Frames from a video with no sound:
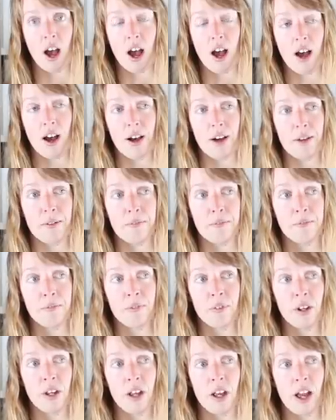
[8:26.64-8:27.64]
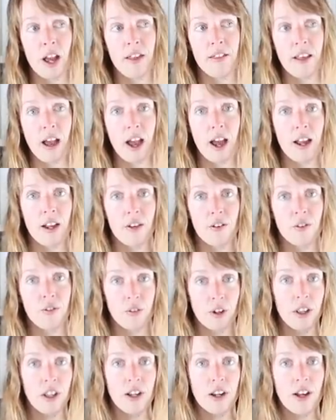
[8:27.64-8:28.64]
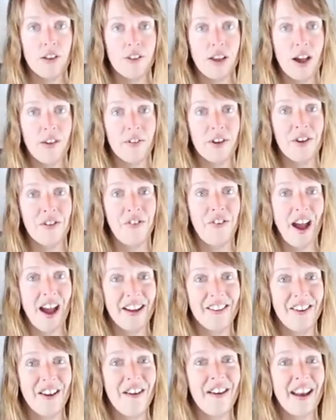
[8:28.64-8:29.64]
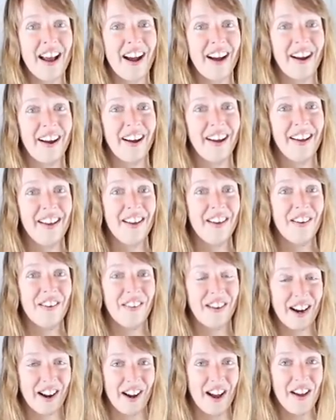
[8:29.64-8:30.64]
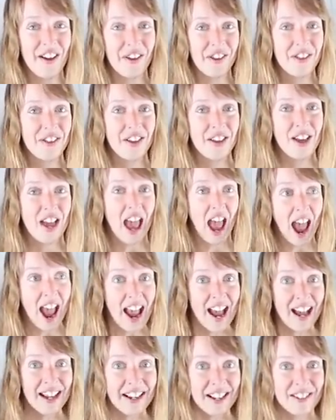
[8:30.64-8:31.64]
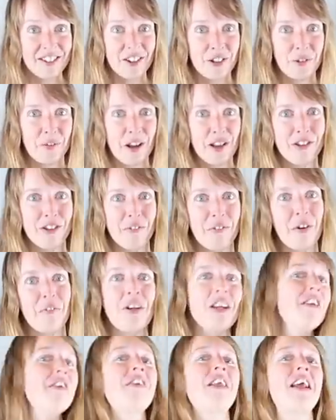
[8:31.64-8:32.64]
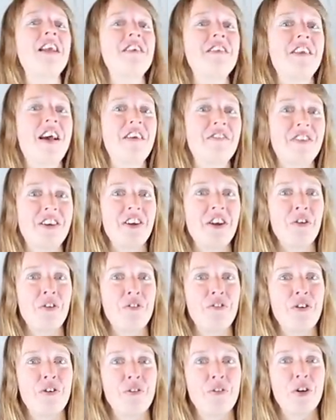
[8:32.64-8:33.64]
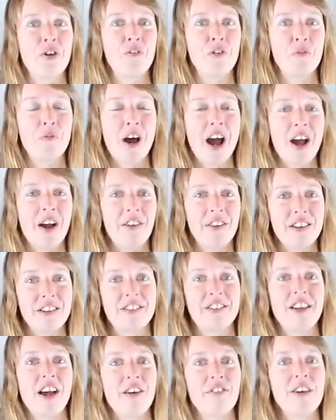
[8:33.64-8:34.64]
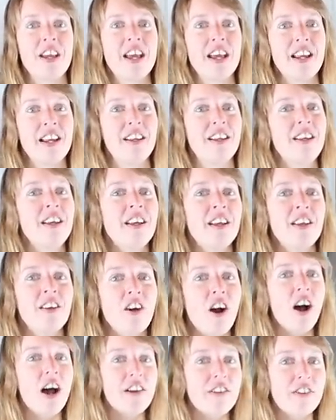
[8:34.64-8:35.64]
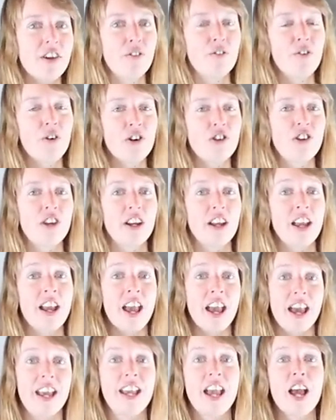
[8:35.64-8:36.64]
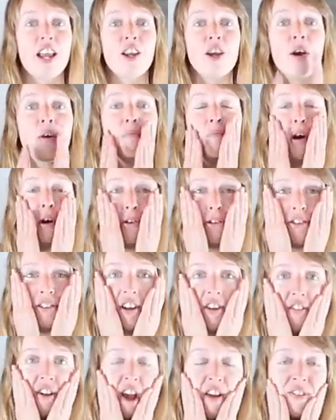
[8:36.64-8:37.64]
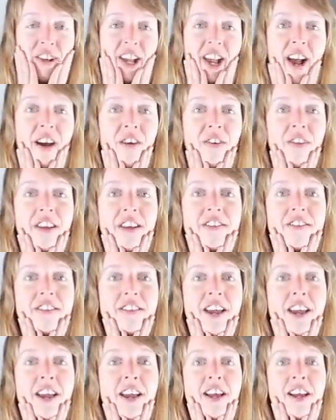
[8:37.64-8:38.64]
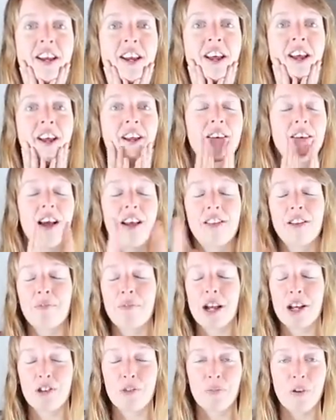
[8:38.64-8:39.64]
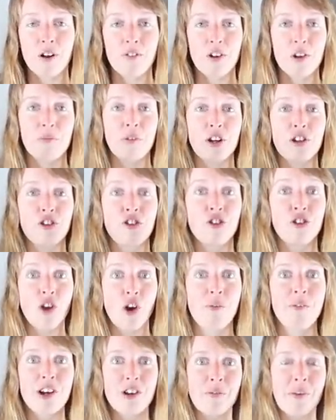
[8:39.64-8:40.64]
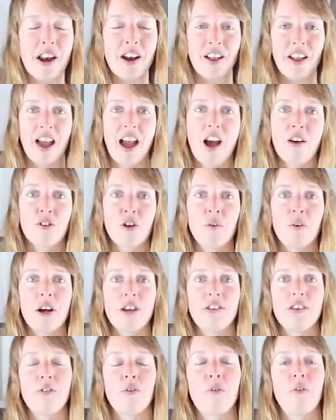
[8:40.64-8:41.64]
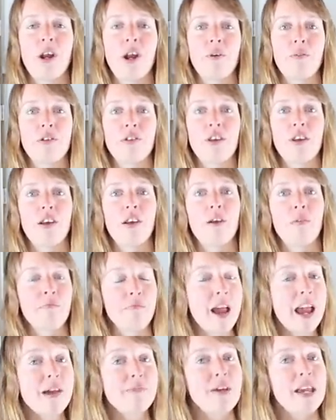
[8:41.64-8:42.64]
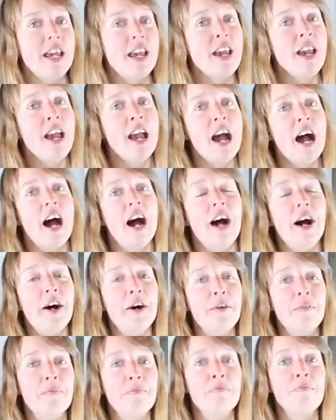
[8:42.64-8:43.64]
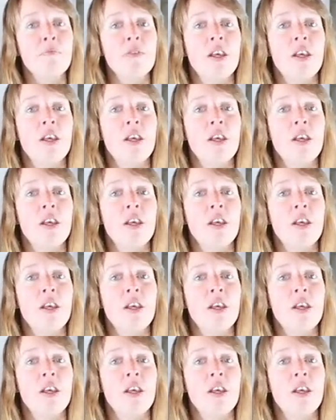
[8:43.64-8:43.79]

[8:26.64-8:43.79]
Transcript: um, and that really does have an effect on our on our health and it's expensive. I mean, you ladies have to know if you if you buy all this stuff, it costs a fortune. Again, most of having healthy skin, not that mine's perfect, but it's so much better than it ever was even when I was a baby. Um,